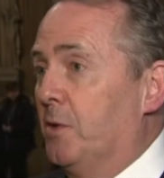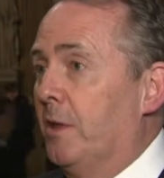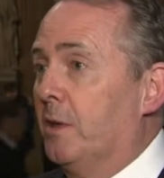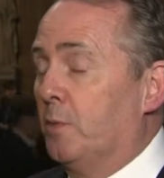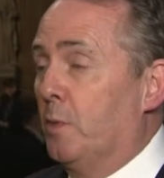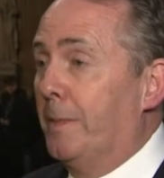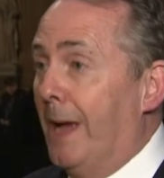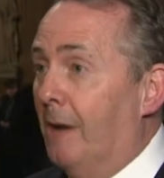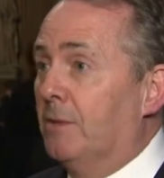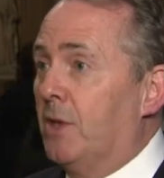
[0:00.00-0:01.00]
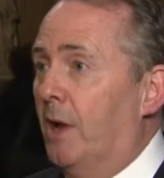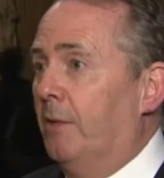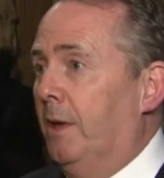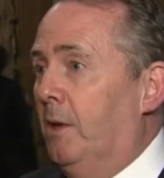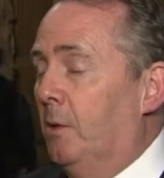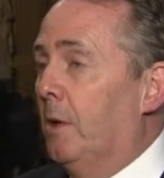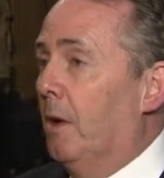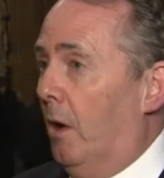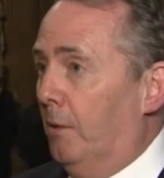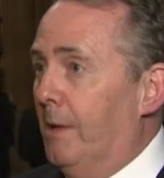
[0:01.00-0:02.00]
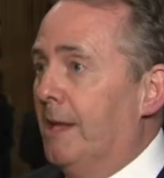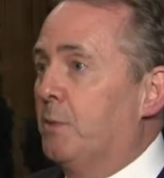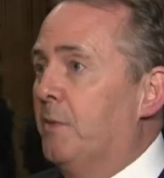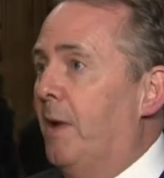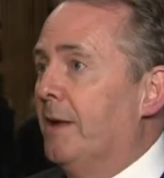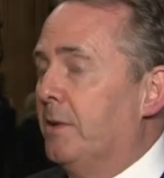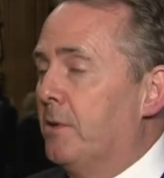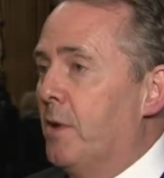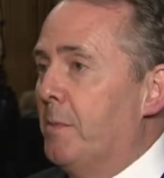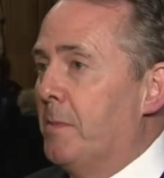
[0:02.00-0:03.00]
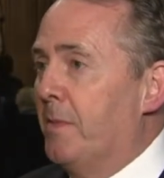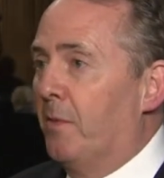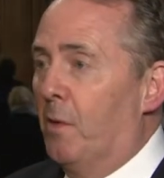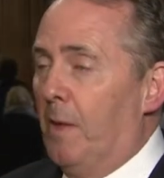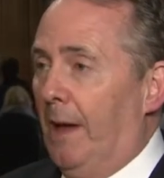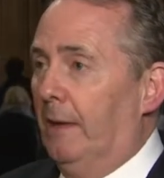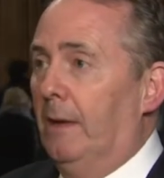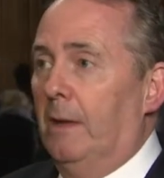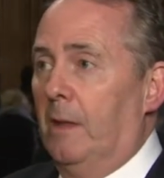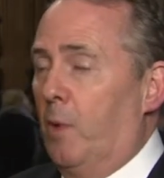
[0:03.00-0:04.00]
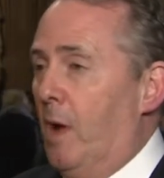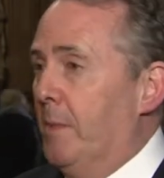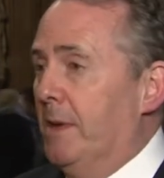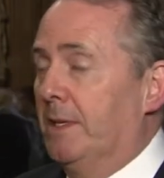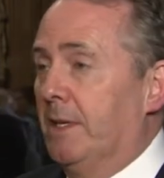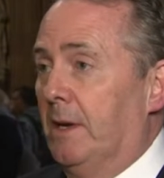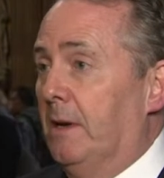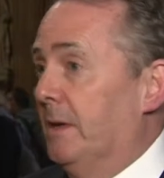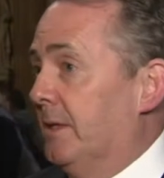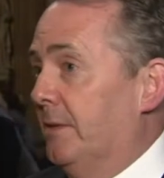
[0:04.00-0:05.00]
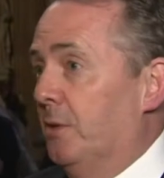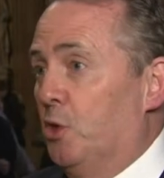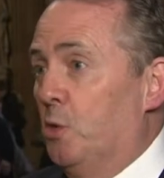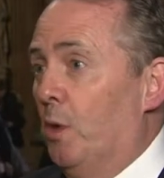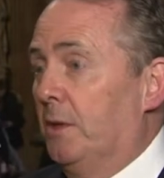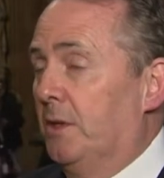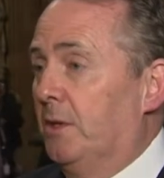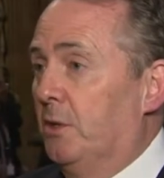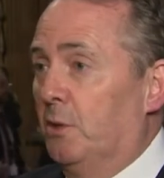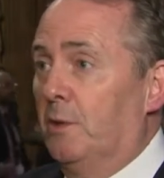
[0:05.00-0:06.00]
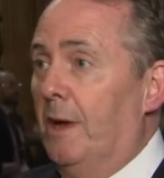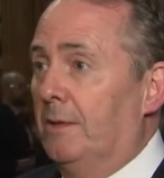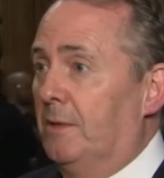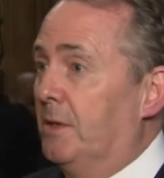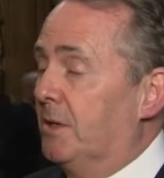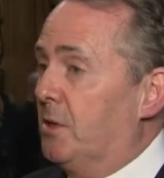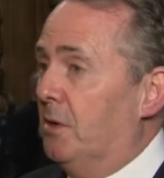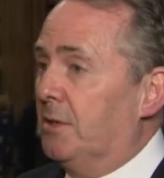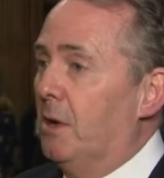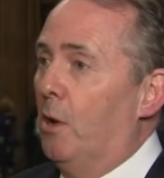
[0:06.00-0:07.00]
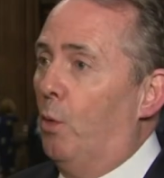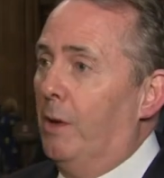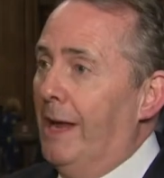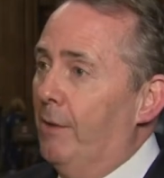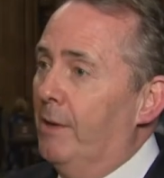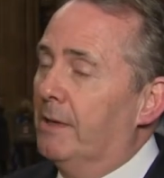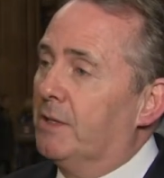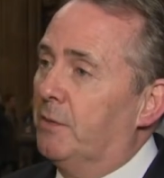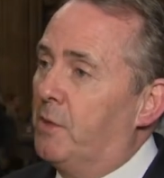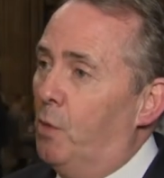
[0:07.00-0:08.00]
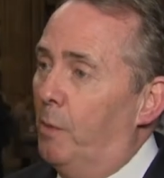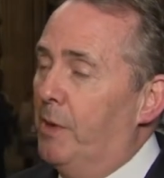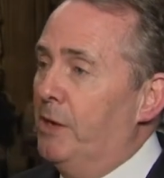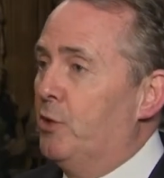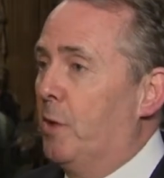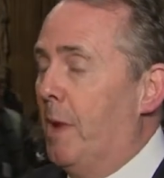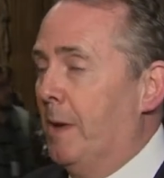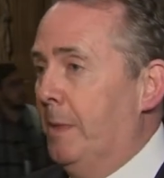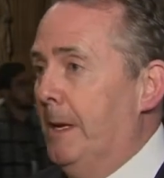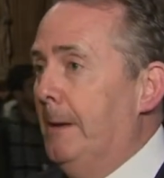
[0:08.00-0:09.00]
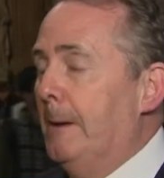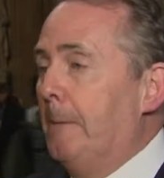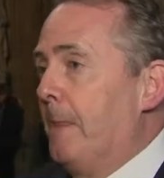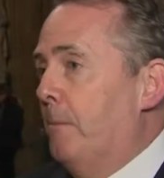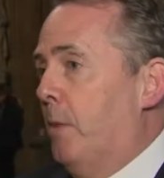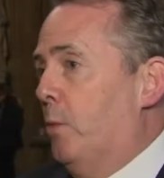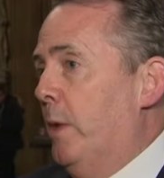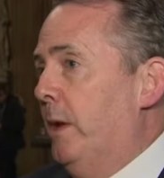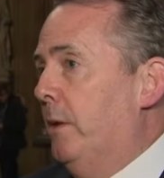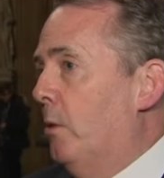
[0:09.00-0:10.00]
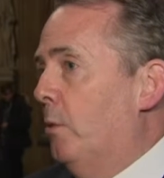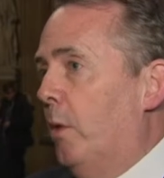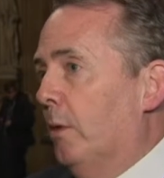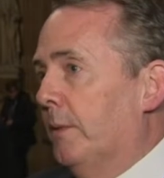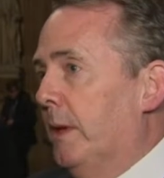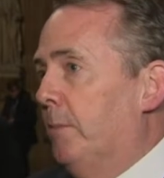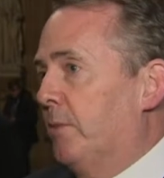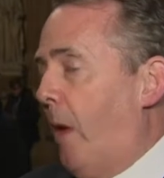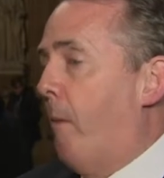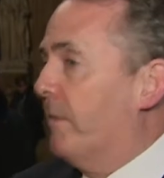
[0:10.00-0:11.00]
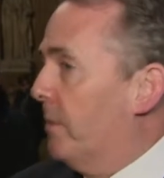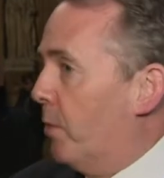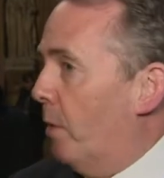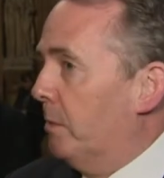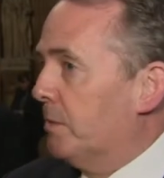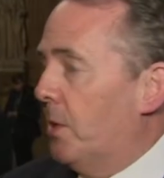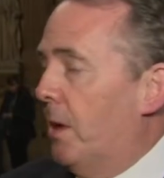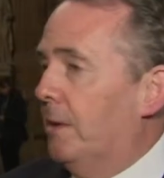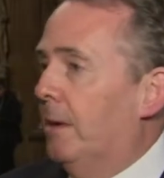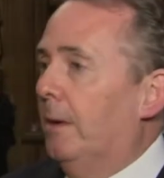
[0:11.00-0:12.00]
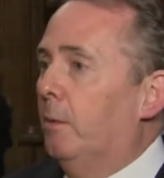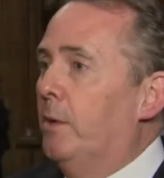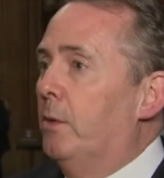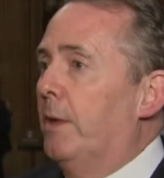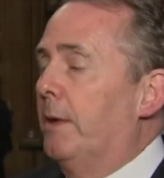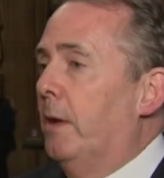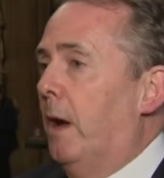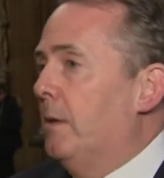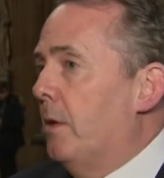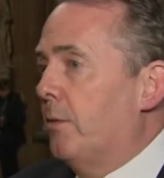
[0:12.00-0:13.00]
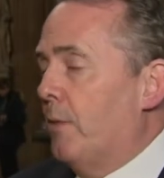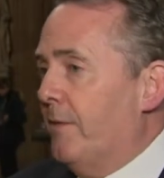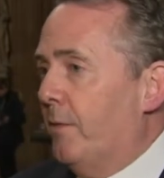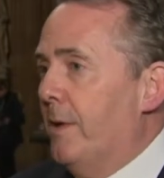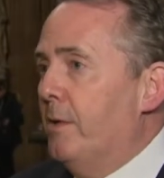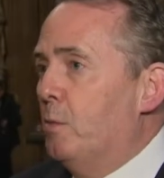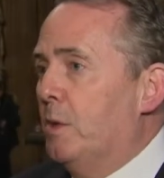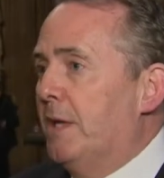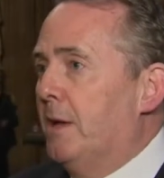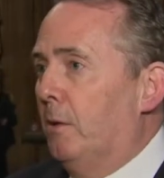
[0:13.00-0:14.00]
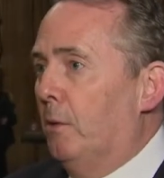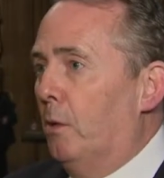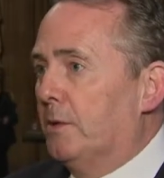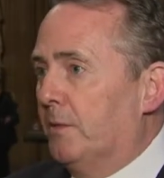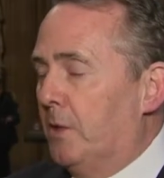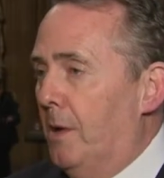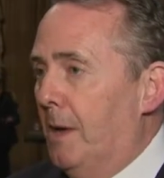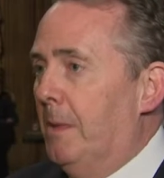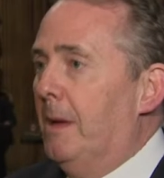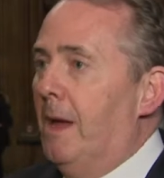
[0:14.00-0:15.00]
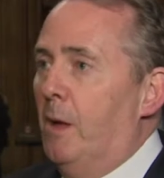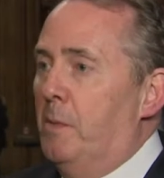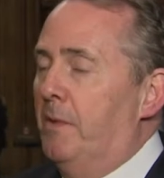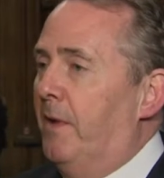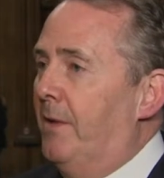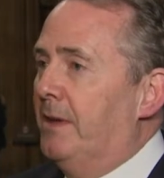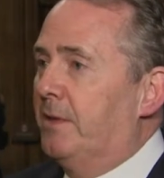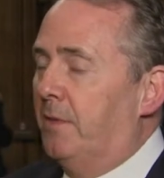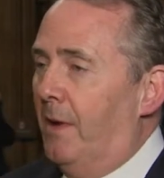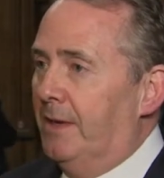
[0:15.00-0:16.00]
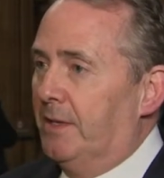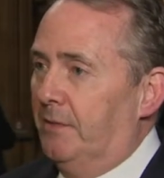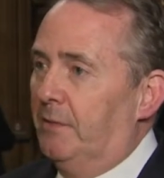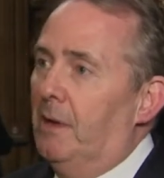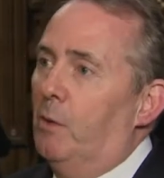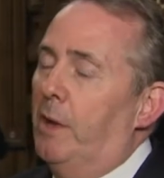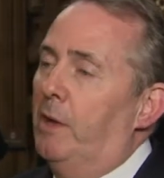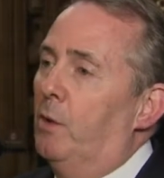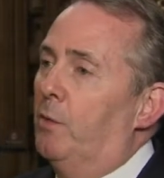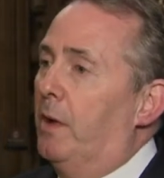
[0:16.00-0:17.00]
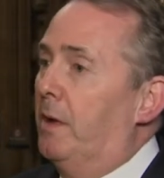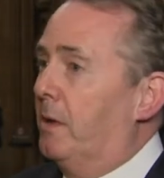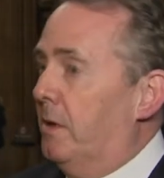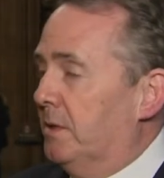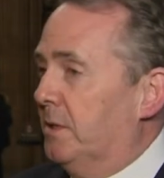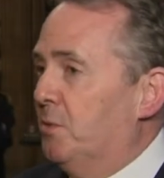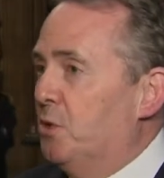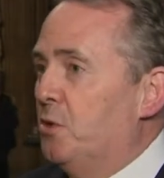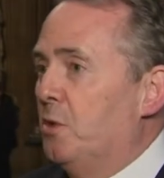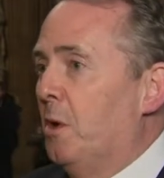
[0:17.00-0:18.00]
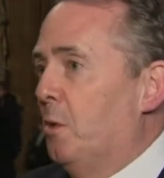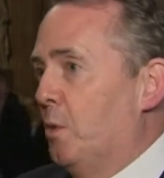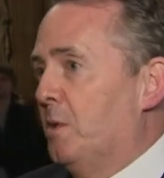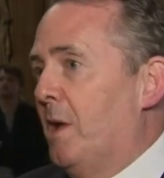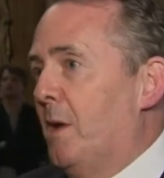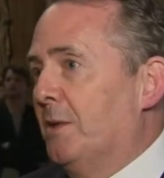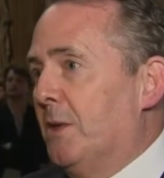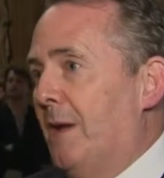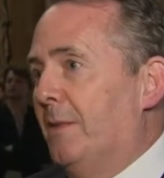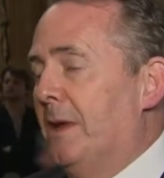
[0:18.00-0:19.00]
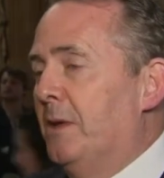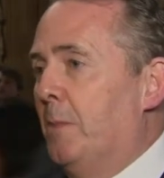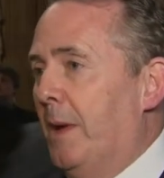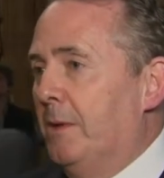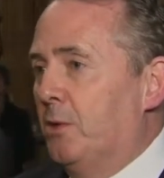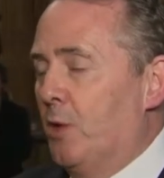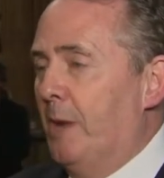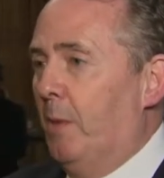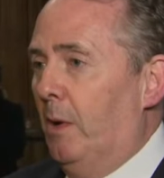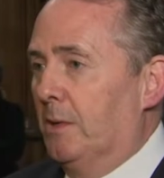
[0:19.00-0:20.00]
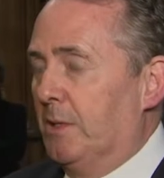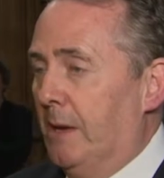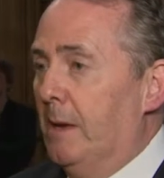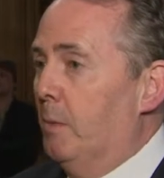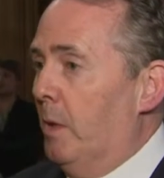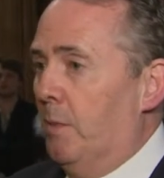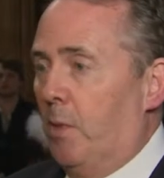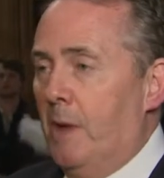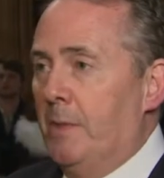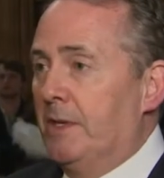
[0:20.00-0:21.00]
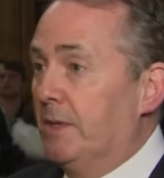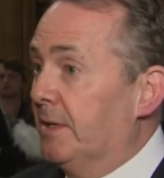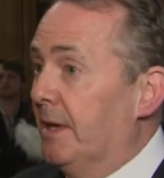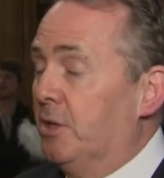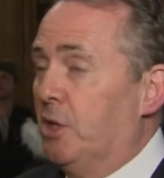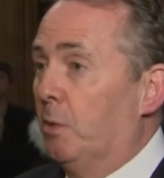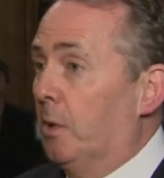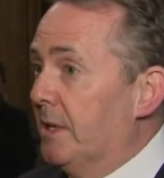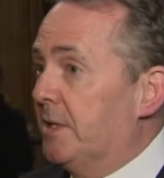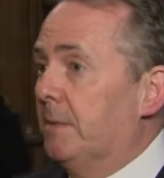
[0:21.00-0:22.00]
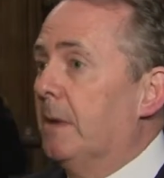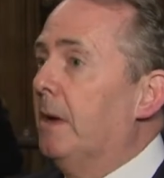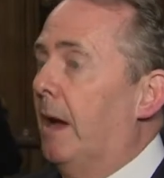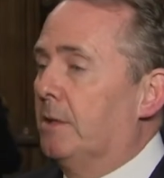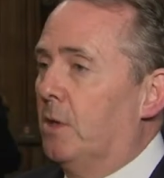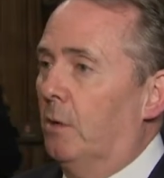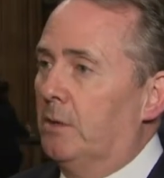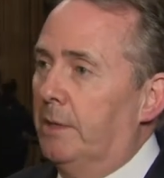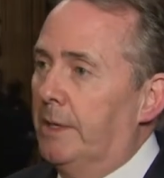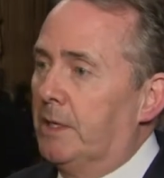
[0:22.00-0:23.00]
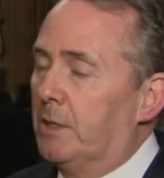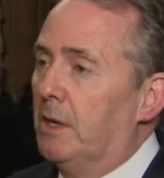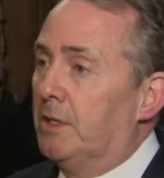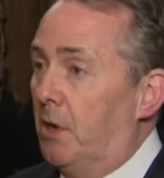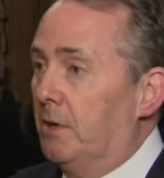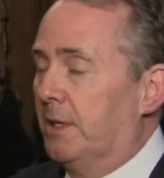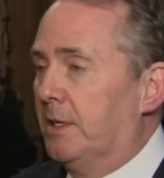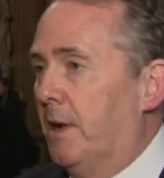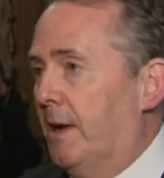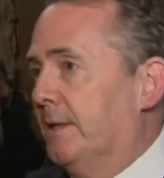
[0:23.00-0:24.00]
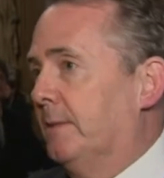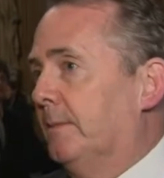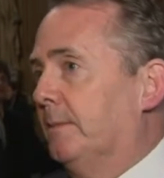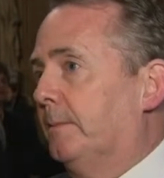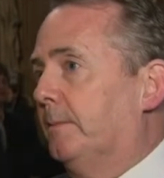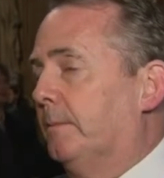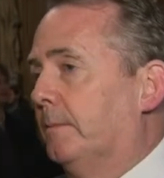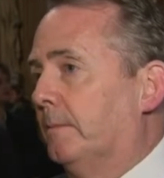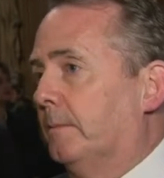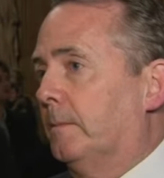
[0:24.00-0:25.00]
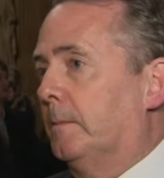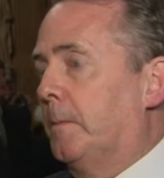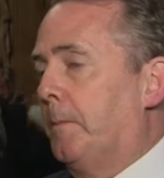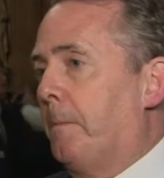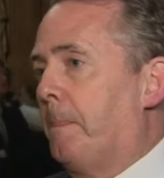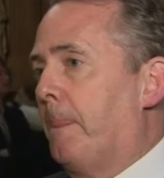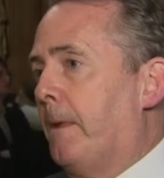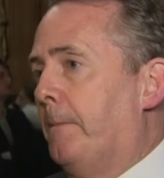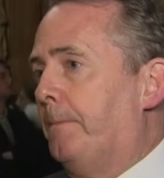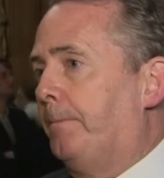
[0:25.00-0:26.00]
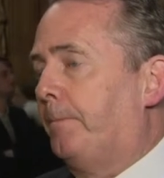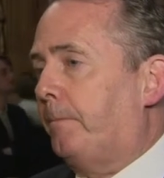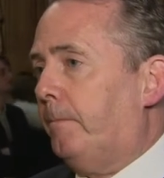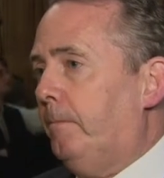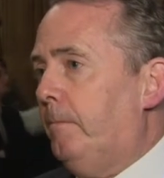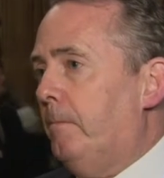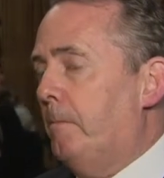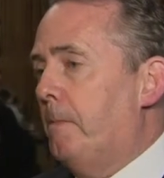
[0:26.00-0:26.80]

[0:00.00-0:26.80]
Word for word: In other words, we will be outside the EU unless we find an agreement before that. The Prime Minister said that she wanted to do that, to discuss what areas of cooperation there might be but we know what the, some of the problems are. We know that another referendum would take a lot of time. It would be very divisive. We know that a customs union wouldn't allow us to have an independent trade policy, but the Prime Minister said she will listen and talk to leaders starting tonight. So to be clear, she's not going to rule out no deal tonight?